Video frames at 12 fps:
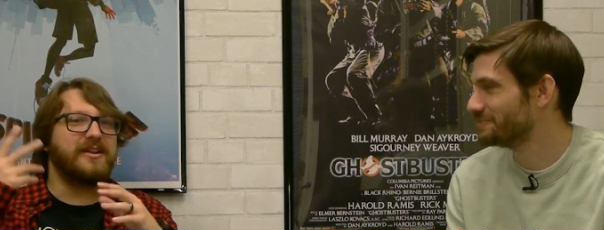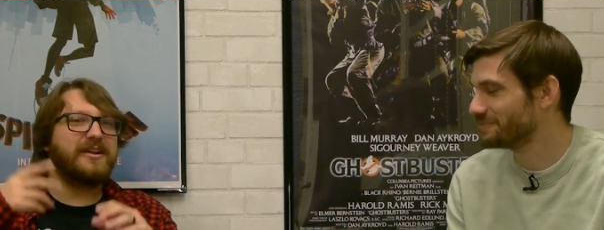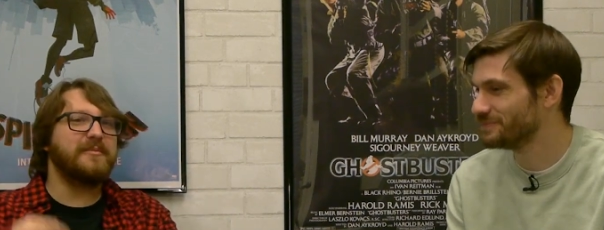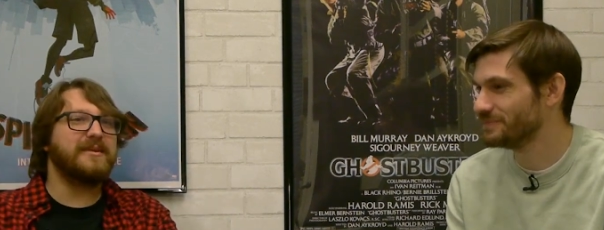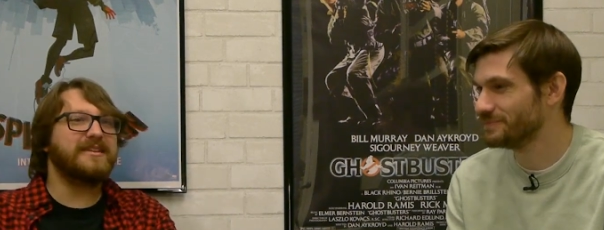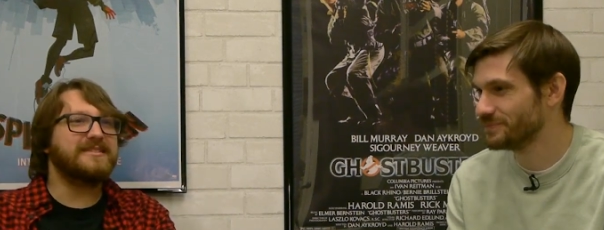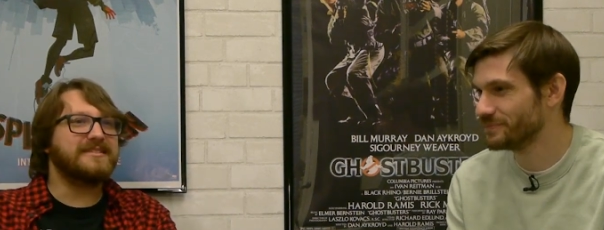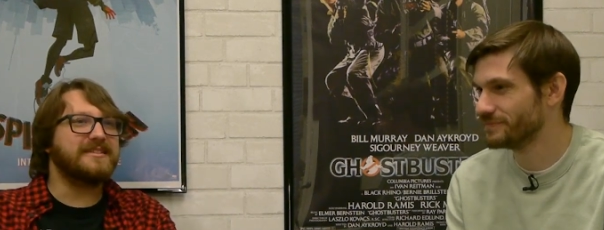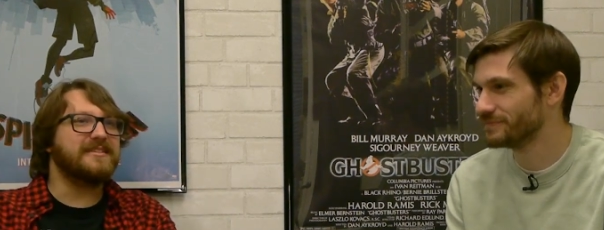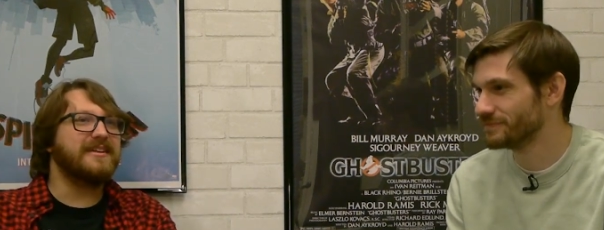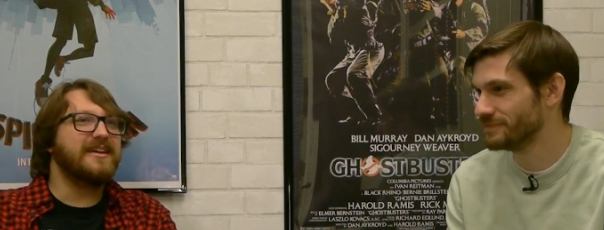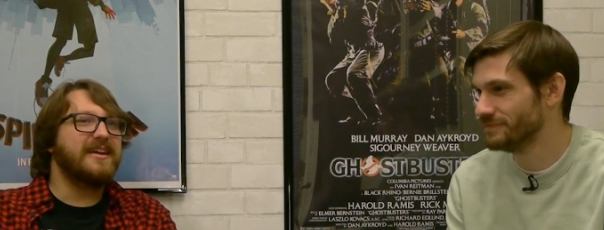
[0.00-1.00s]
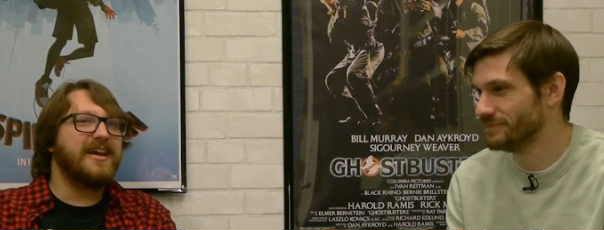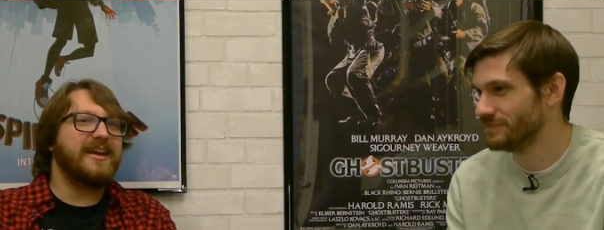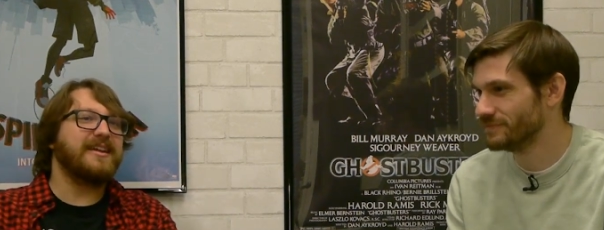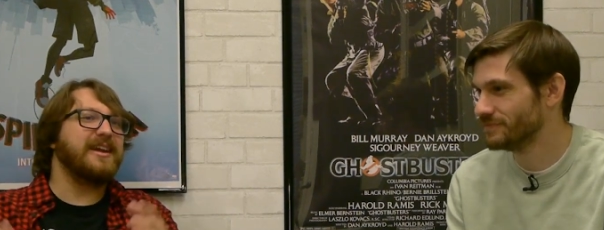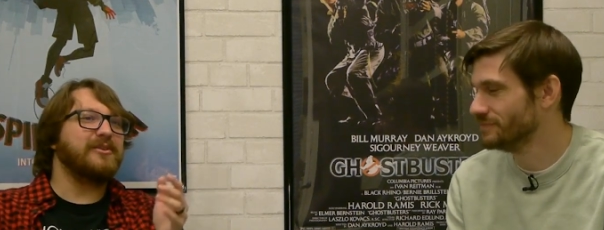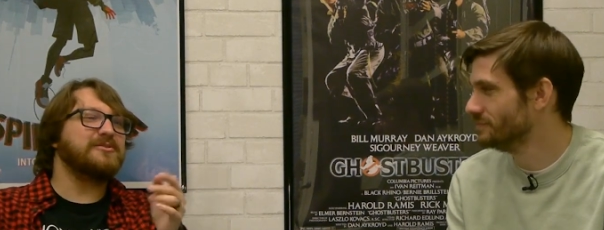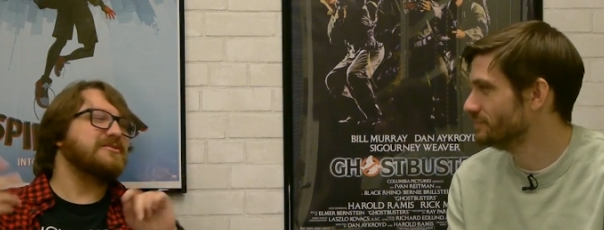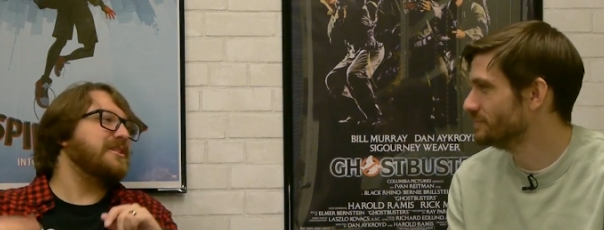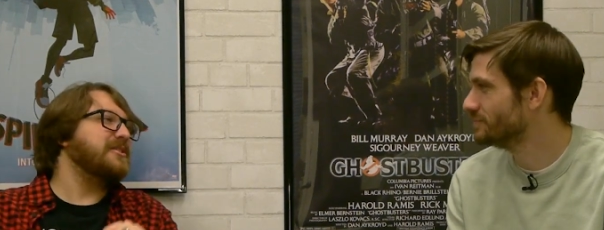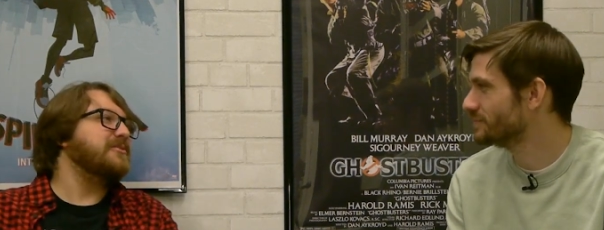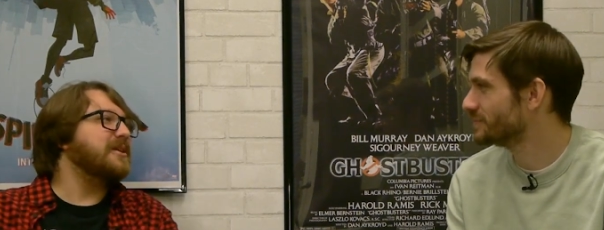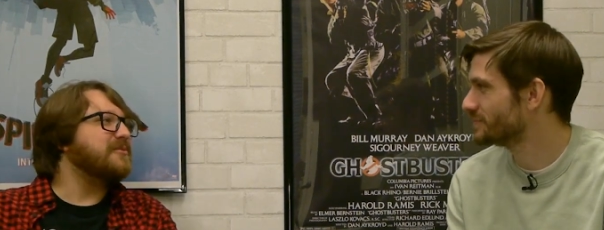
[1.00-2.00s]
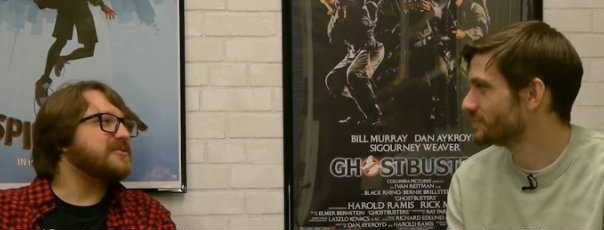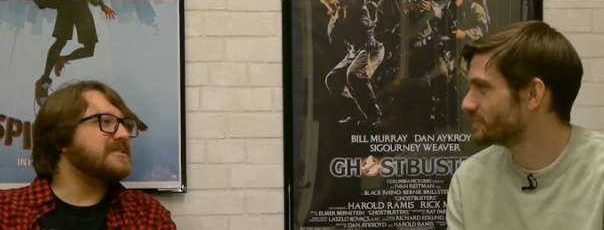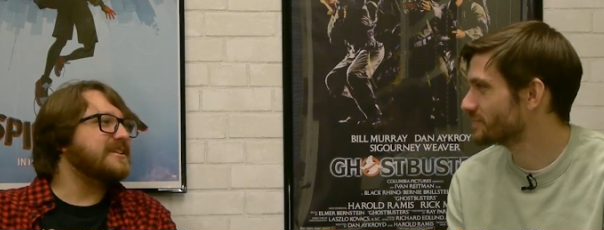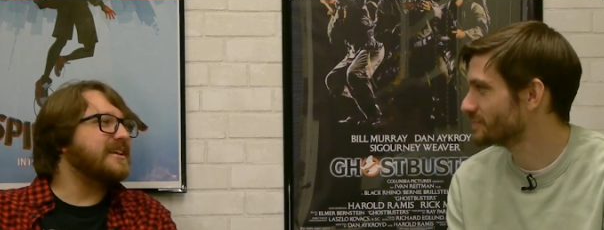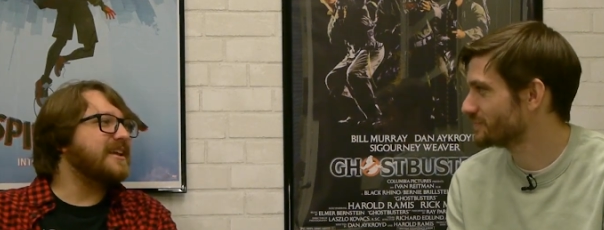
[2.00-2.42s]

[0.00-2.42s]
Speaker 1: elements and and characters that you'll never see